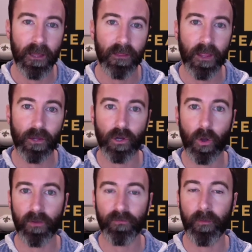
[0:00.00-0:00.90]
that you're
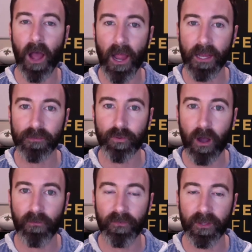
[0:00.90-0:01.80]
going from highest
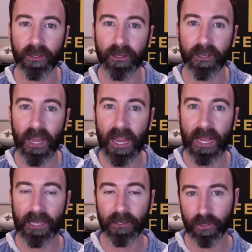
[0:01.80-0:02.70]
profit
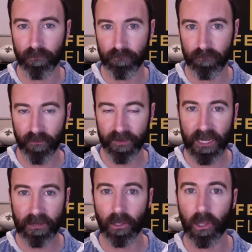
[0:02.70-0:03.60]
and moving
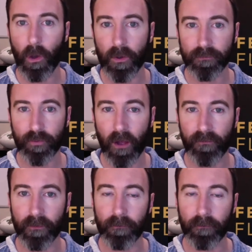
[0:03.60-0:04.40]
down to lowest profit,